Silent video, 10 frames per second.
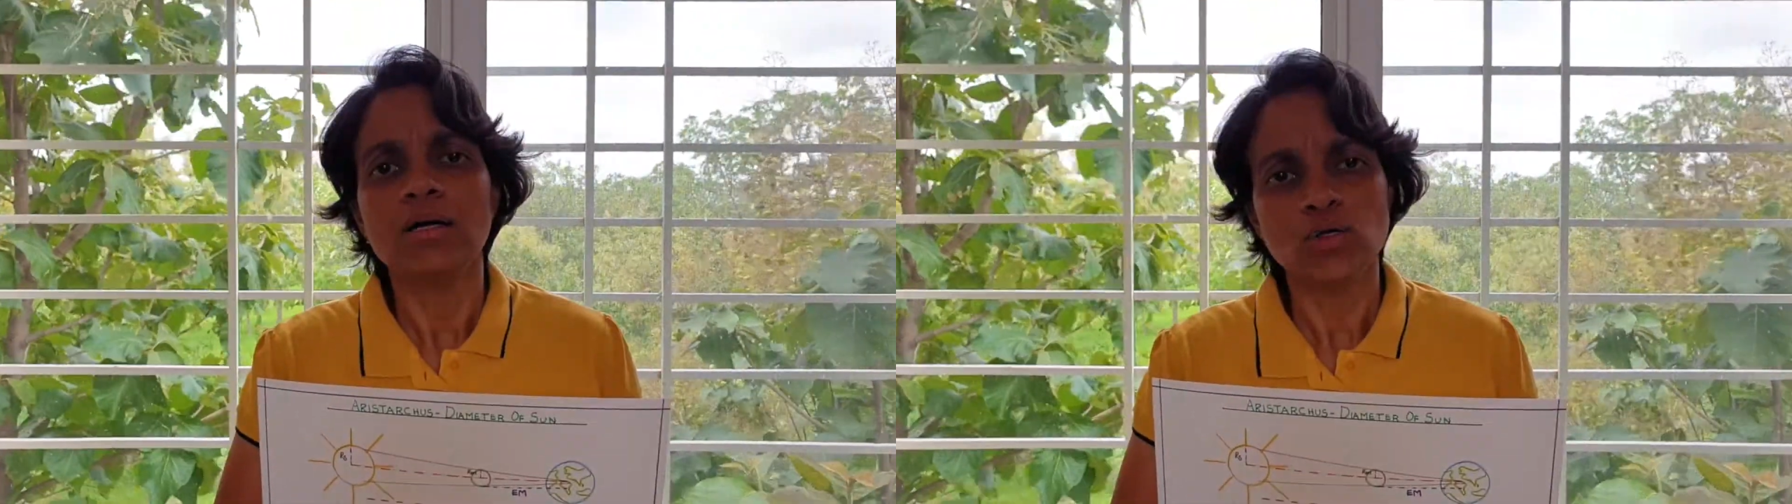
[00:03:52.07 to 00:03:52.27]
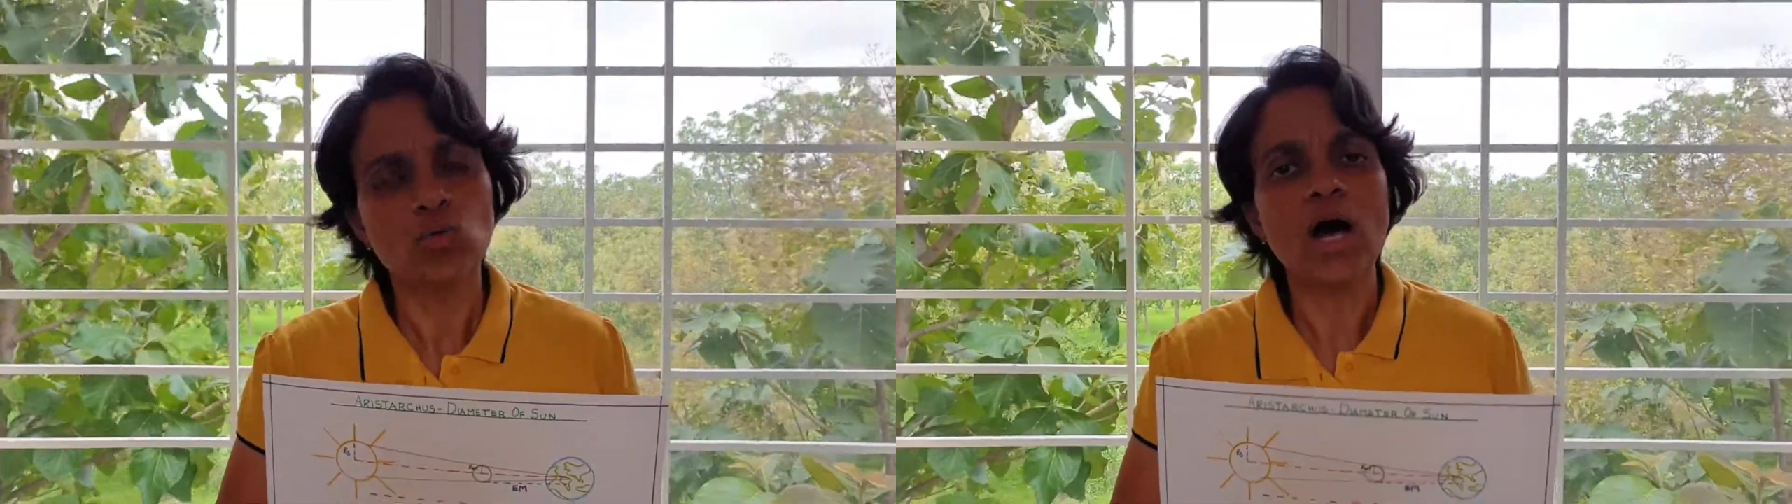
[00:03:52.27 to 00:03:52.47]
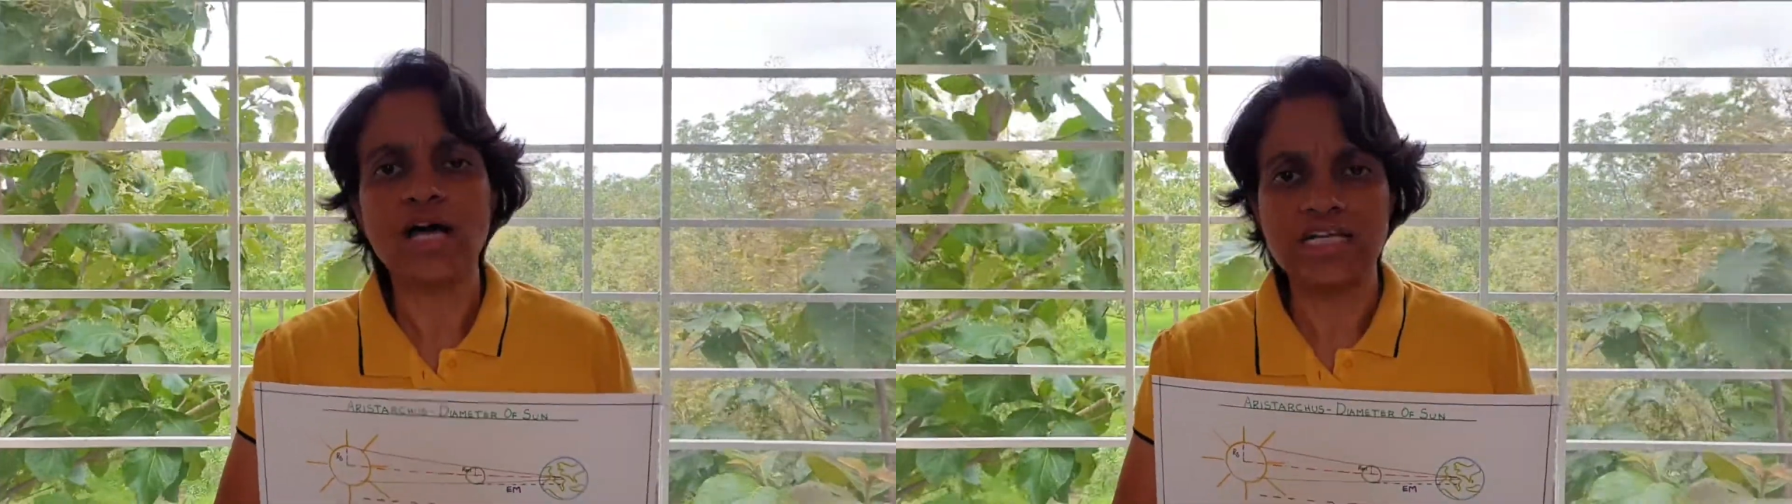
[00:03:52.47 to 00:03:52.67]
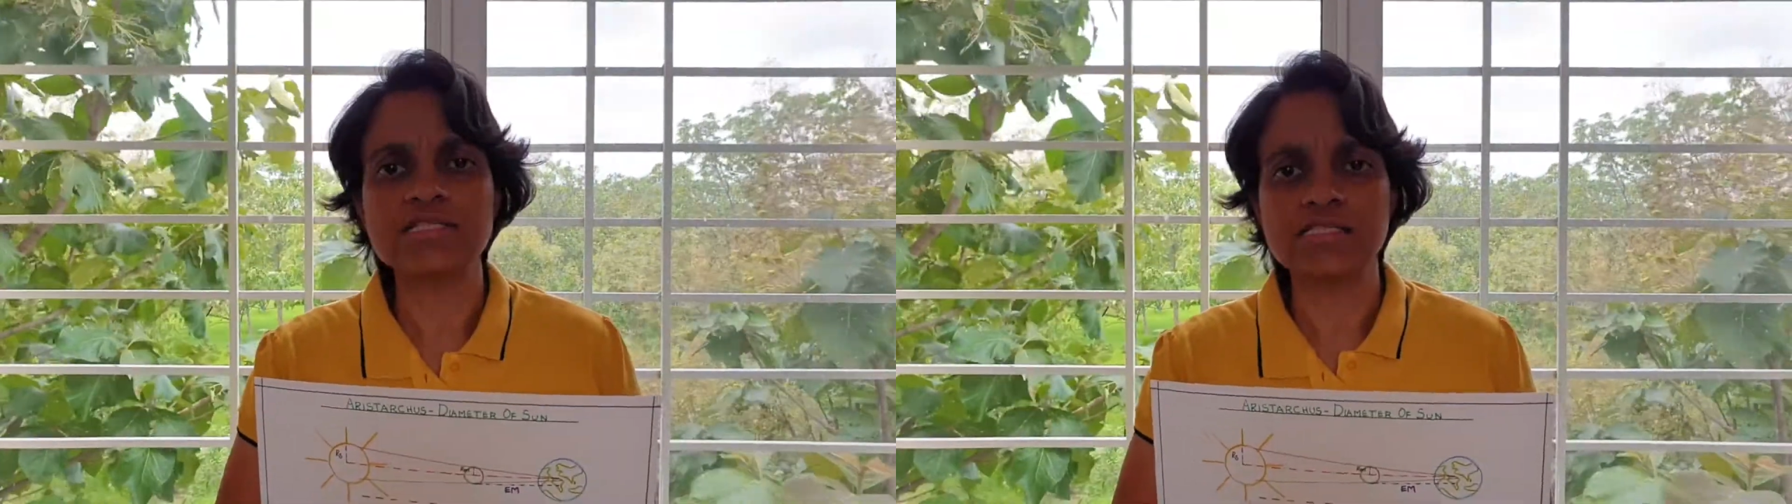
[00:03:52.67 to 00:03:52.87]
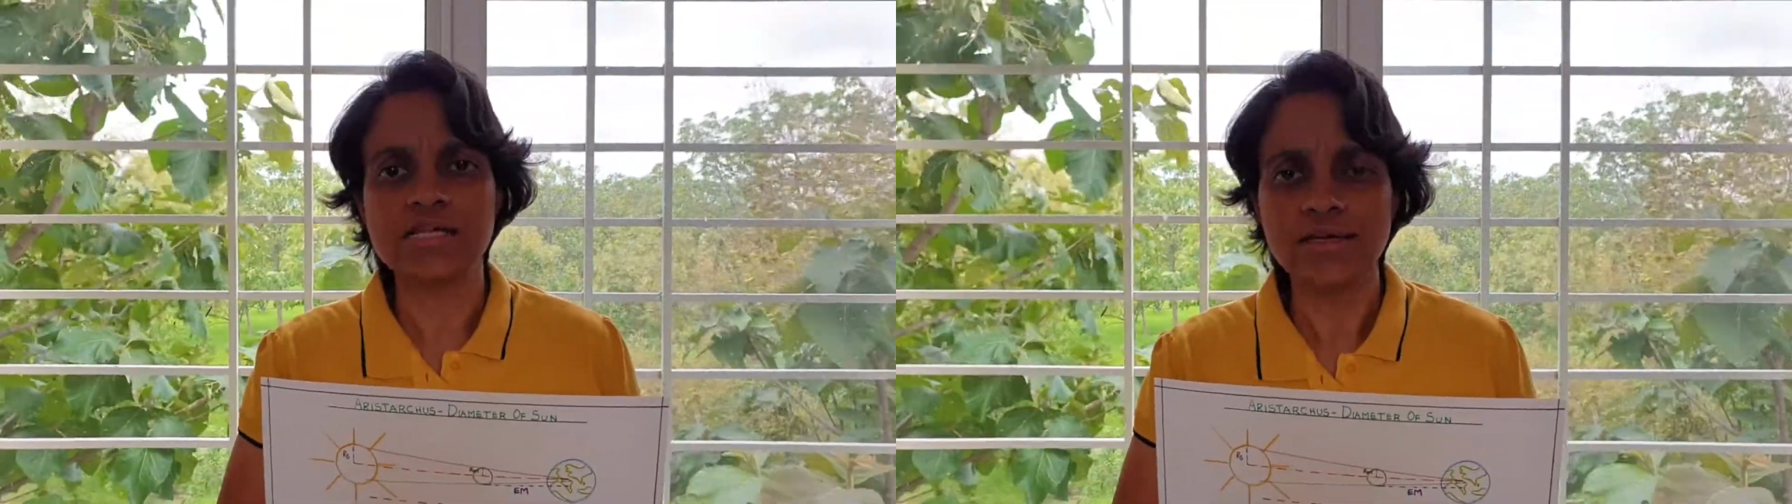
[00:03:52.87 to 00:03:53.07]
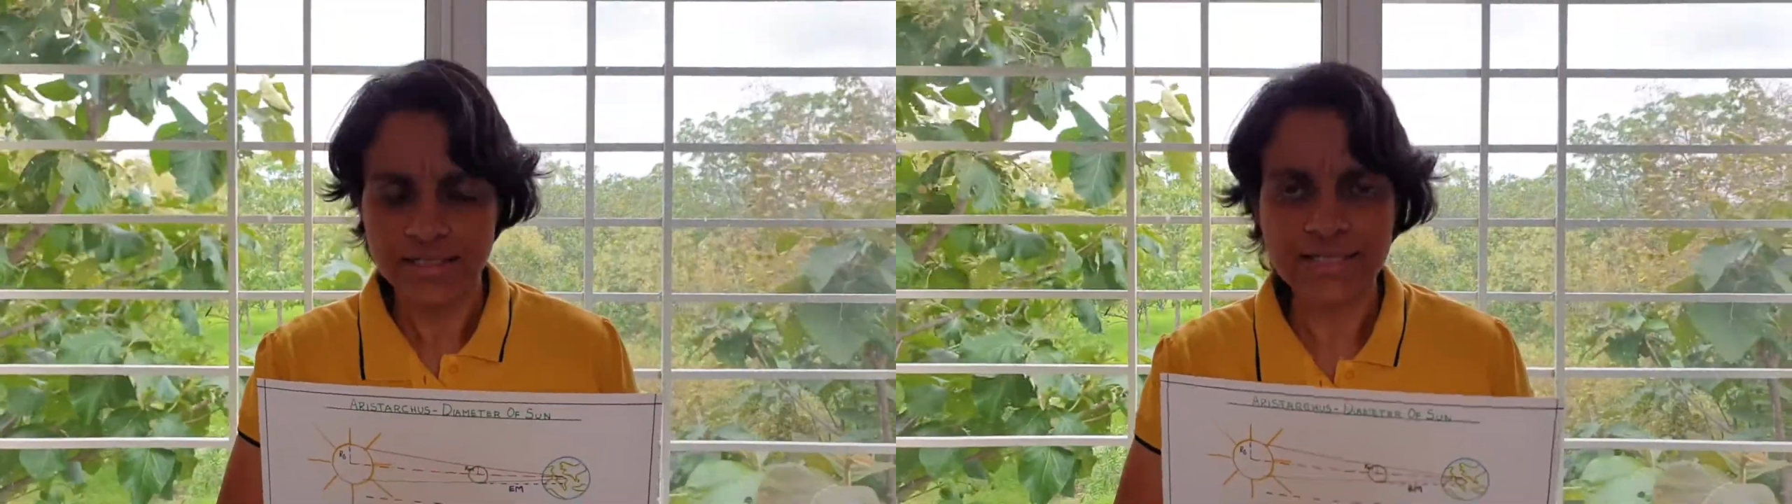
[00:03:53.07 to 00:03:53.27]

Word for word: 2r is